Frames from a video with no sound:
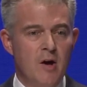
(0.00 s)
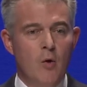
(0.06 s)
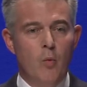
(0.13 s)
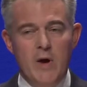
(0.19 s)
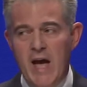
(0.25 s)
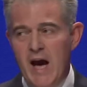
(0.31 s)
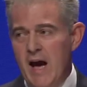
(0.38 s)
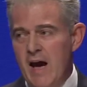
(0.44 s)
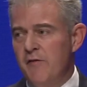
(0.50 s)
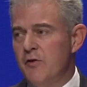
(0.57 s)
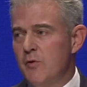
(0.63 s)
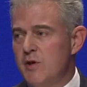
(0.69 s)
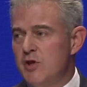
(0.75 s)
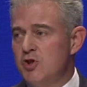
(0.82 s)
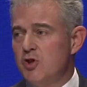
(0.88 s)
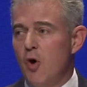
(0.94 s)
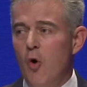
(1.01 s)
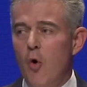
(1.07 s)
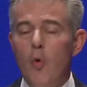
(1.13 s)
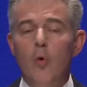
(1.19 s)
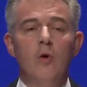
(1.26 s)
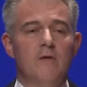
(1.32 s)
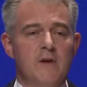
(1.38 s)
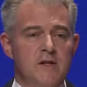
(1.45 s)
We have to ensure
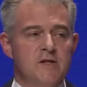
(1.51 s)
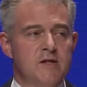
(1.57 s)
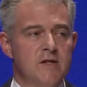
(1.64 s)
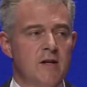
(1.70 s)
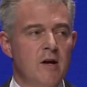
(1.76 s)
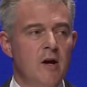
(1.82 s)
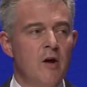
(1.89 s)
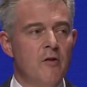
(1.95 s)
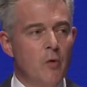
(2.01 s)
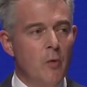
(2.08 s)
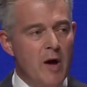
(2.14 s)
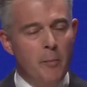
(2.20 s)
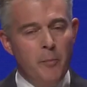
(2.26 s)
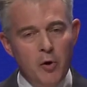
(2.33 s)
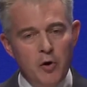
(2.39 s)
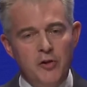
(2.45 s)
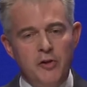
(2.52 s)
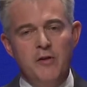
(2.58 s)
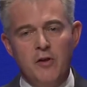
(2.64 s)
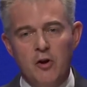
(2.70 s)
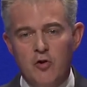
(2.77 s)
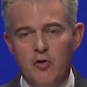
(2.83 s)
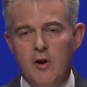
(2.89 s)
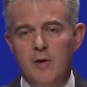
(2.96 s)
all of us that we are putting
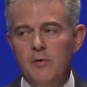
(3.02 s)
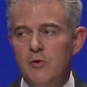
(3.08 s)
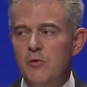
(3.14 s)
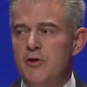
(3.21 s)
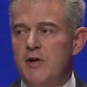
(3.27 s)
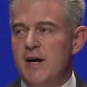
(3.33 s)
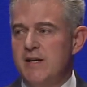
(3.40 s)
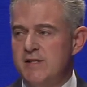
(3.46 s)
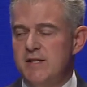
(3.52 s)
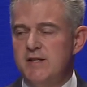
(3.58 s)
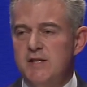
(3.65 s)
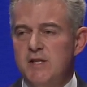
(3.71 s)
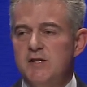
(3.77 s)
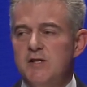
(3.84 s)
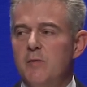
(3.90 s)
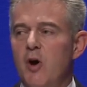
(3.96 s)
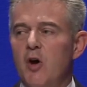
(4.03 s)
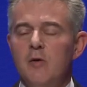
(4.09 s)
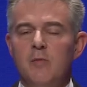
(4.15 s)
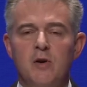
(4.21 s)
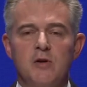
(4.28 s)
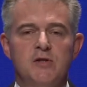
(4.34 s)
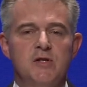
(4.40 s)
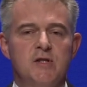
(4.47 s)
the criminal justice system on a
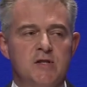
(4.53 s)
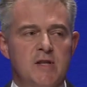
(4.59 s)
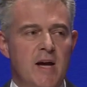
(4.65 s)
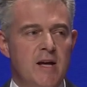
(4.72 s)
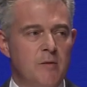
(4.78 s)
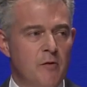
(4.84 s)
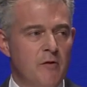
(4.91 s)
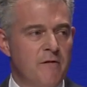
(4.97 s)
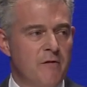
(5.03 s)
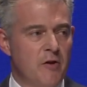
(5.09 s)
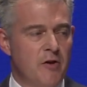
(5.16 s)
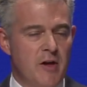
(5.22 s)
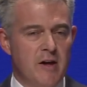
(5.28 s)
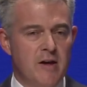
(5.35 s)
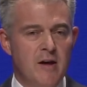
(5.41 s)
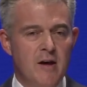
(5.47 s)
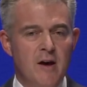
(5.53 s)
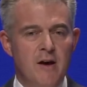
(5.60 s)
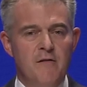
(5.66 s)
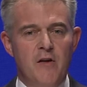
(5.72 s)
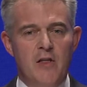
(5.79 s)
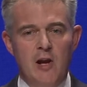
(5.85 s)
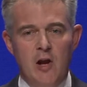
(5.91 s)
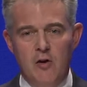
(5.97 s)
more sustainable footing
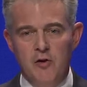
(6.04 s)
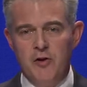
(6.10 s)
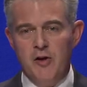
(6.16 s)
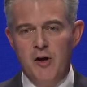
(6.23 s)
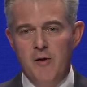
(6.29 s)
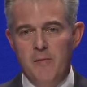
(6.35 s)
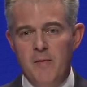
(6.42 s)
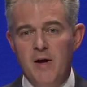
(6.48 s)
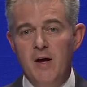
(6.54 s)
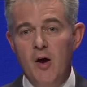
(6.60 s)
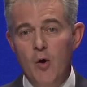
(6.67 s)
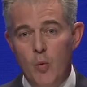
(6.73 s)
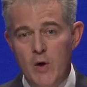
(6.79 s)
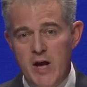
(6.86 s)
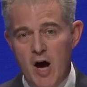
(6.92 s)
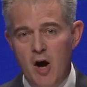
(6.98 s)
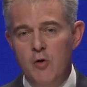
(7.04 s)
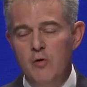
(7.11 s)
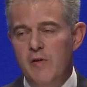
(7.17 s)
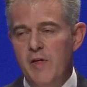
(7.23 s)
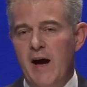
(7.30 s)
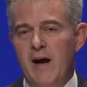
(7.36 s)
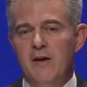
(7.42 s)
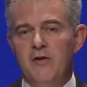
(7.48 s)
for the long term. We owe
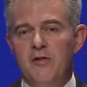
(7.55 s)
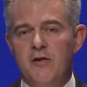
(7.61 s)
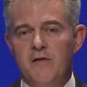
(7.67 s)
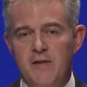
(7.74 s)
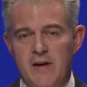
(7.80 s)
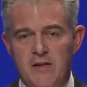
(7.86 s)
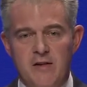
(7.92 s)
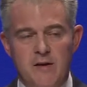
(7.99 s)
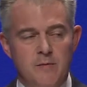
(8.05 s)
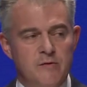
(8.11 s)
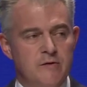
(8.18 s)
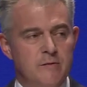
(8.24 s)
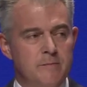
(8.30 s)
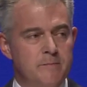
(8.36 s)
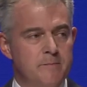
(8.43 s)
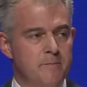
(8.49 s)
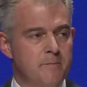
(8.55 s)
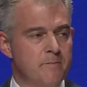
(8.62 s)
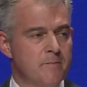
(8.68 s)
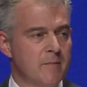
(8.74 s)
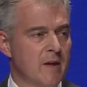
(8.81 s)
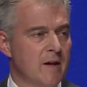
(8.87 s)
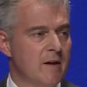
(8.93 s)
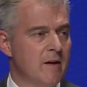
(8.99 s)
that to victims.
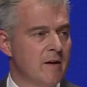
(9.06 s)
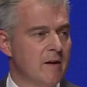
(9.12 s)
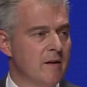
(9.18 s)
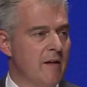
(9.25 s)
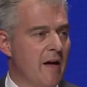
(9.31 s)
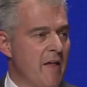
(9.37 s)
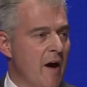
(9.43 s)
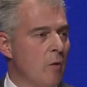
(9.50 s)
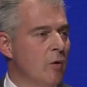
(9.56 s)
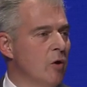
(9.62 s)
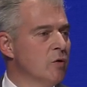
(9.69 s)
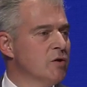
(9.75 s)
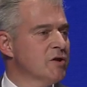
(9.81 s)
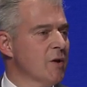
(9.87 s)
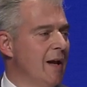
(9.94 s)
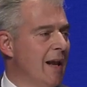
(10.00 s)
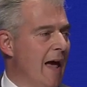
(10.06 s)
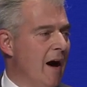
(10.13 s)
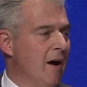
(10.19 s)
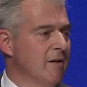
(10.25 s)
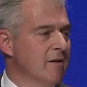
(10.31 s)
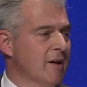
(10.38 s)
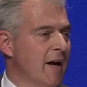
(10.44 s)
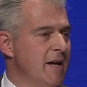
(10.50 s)
Now, that will also
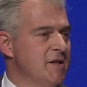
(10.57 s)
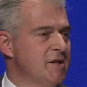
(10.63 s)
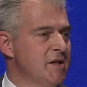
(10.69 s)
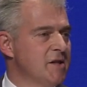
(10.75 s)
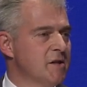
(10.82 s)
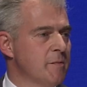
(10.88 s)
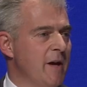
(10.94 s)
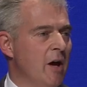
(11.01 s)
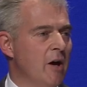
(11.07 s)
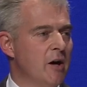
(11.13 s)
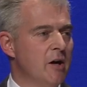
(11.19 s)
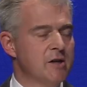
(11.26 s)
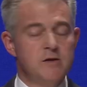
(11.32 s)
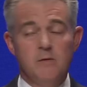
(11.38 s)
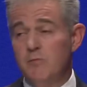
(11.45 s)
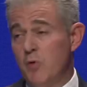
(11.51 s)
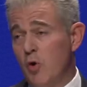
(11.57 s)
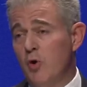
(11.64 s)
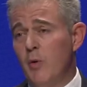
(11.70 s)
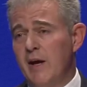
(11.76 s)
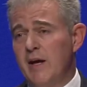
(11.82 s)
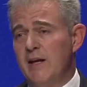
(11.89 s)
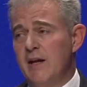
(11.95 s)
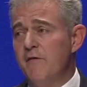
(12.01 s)
allow cases to be heard more
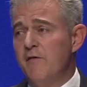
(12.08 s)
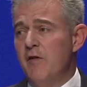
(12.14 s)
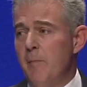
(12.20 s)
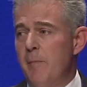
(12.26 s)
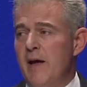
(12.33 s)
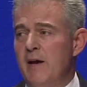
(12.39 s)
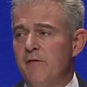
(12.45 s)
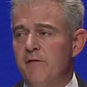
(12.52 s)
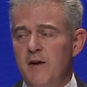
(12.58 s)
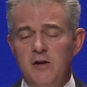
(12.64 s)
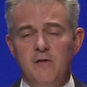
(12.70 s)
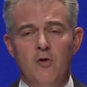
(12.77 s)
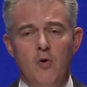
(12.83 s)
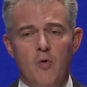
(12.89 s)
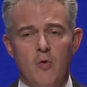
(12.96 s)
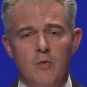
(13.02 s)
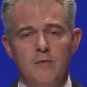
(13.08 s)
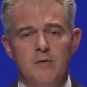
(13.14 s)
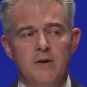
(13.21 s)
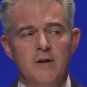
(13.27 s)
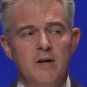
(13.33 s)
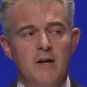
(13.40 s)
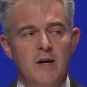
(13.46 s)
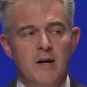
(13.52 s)
quickly for the benefit of all,
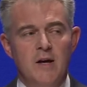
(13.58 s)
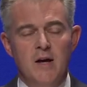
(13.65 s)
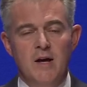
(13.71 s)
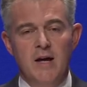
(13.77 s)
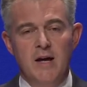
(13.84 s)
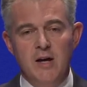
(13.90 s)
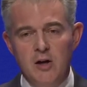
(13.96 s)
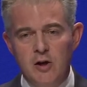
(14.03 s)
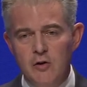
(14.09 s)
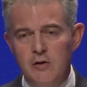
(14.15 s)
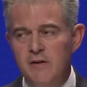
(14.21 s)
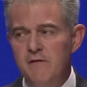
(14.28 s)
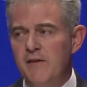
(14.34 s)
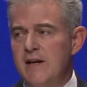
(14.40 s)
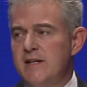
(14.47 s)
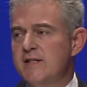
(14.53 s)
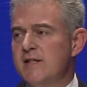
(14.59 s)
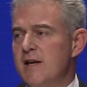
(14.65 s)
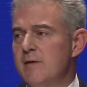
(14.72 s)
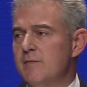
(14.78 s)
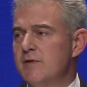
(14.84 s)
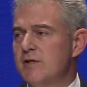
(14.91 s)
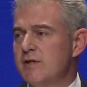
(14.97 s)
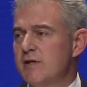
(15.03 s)
including
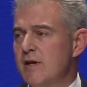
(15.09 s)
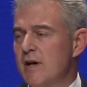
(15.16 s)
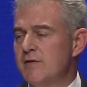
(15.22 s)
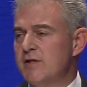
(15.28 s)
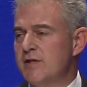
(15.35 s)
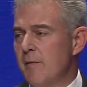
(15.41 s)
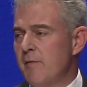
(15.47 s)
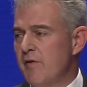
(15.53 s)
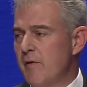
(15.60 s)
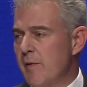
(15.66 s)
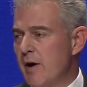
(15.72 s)
victims of some of the